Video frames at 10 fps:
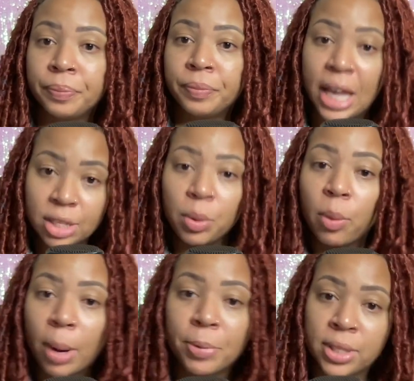That's what a
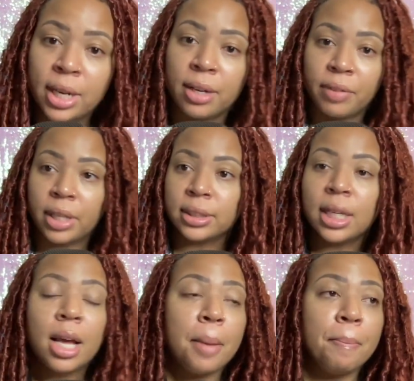representative is.
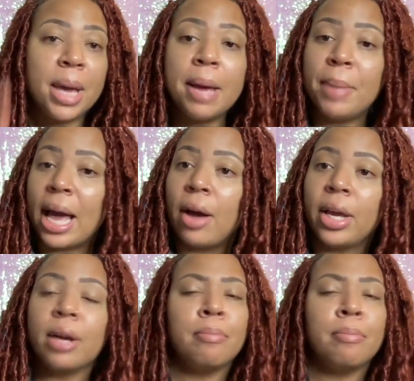Men be out here,